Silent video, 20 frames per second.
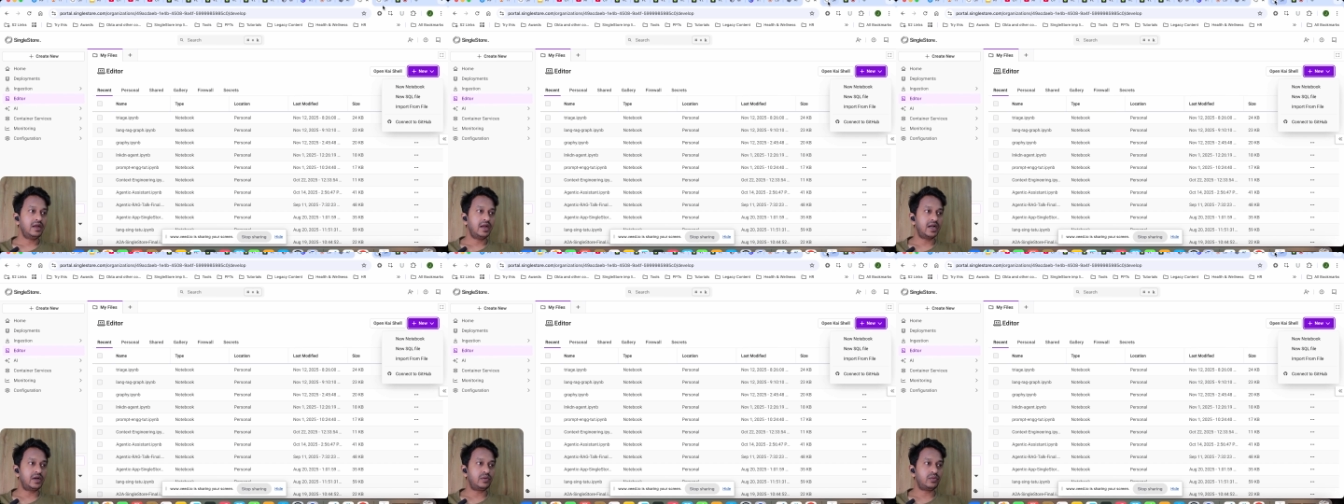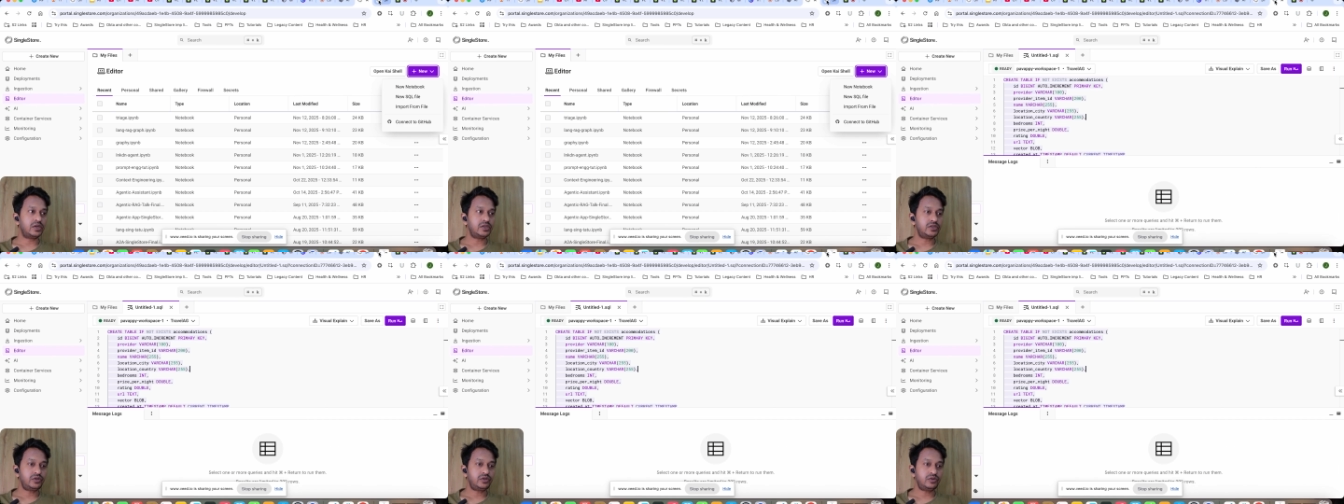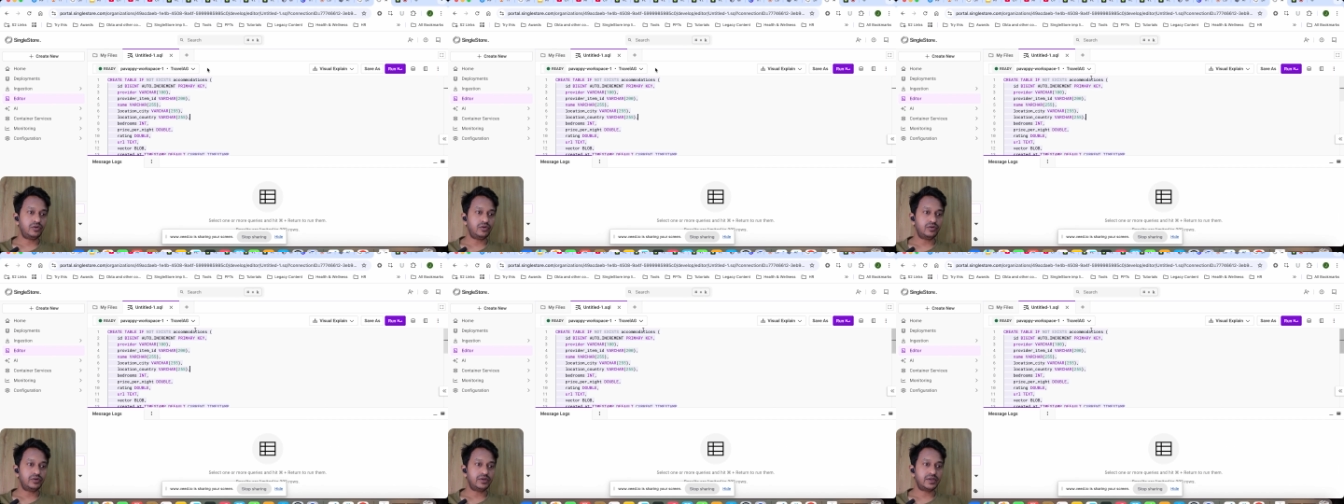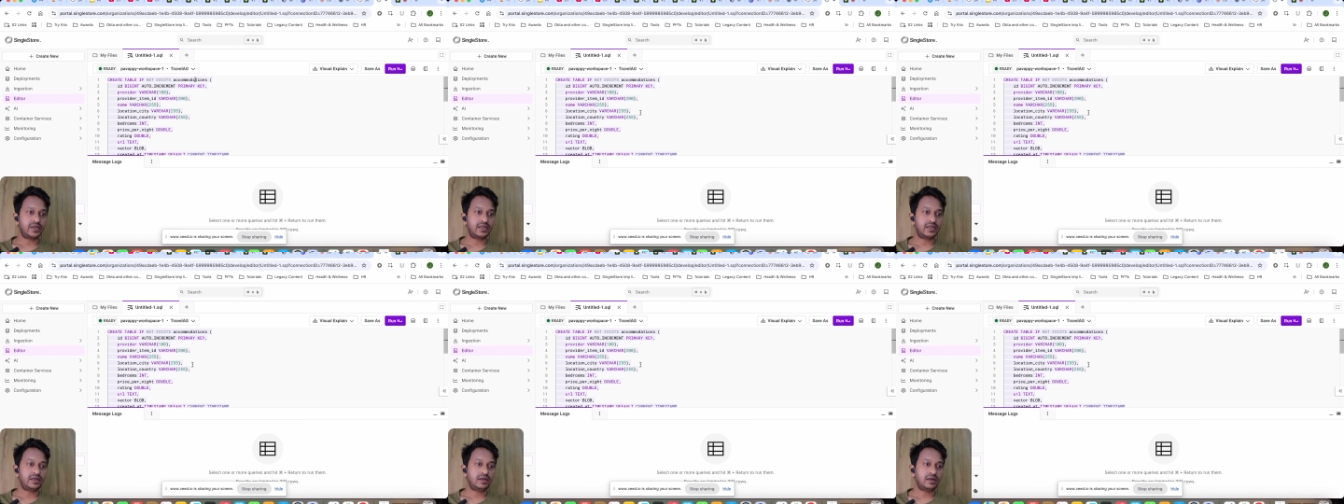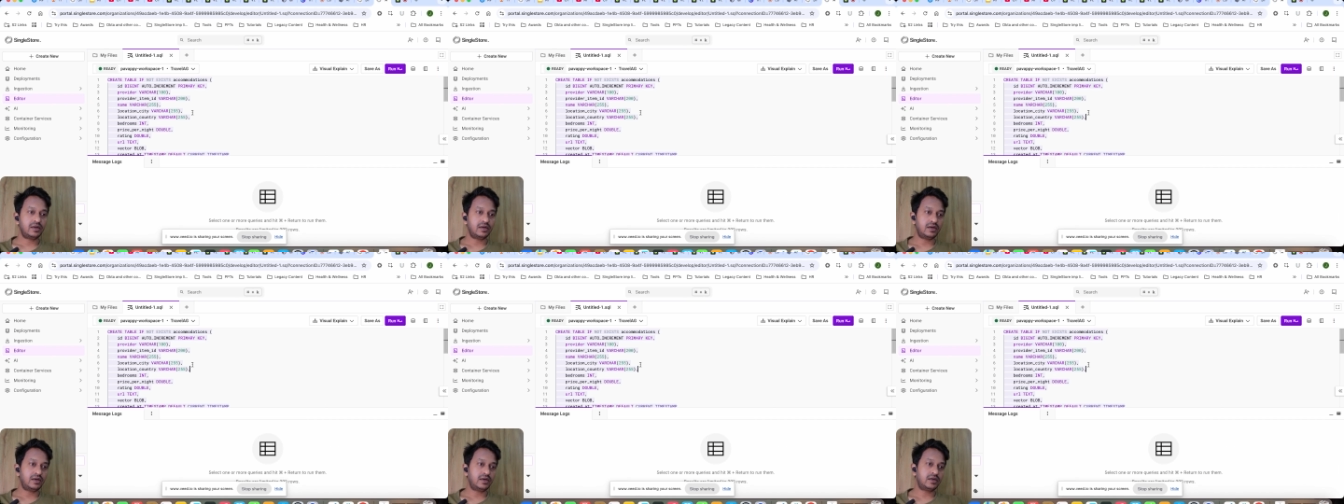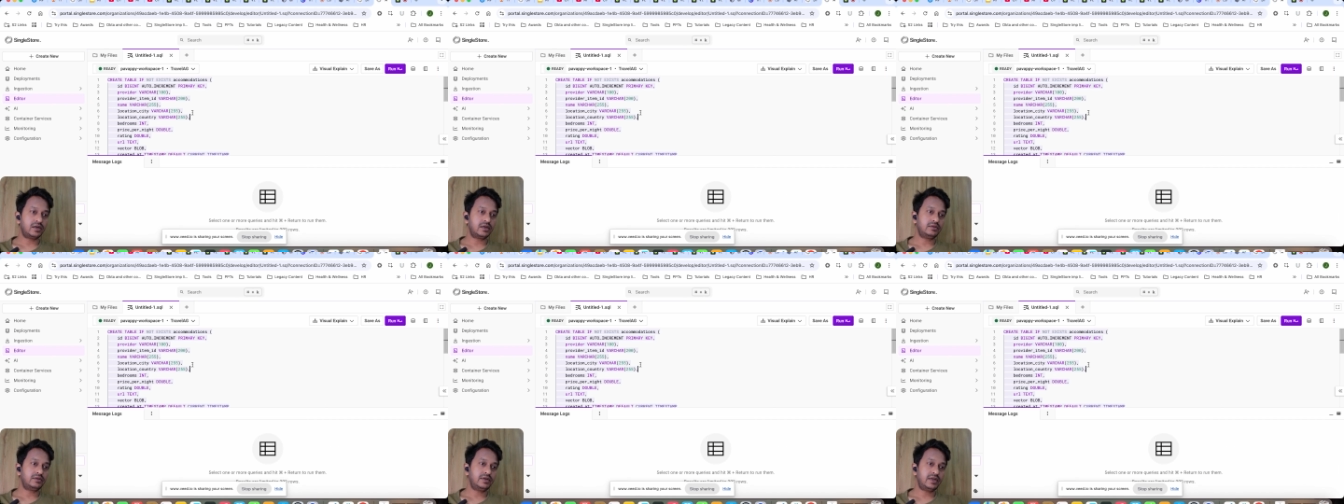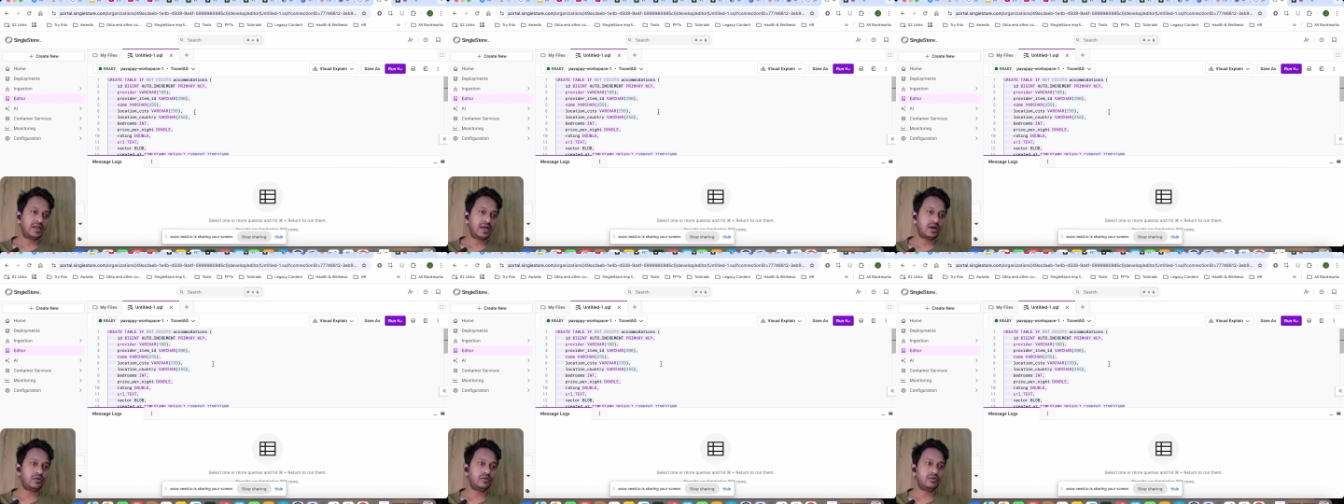And once you go there, uh,
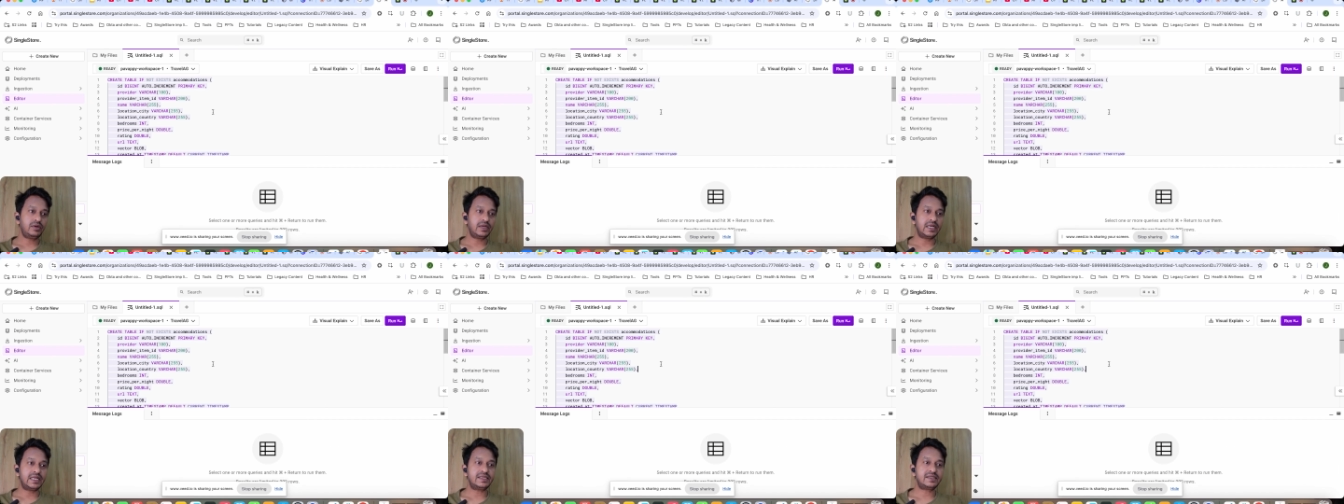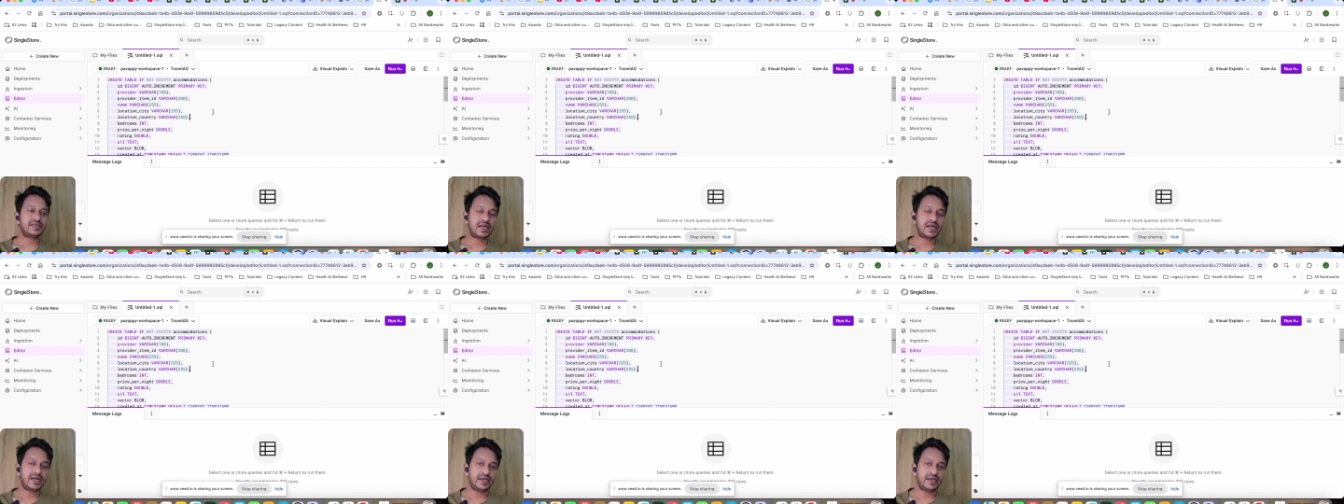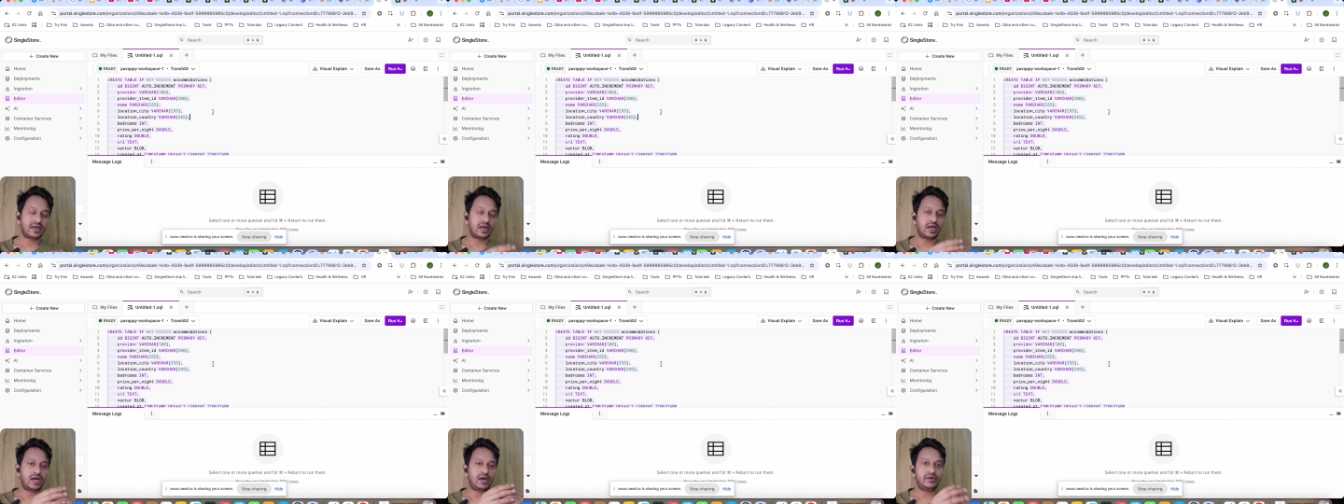now inside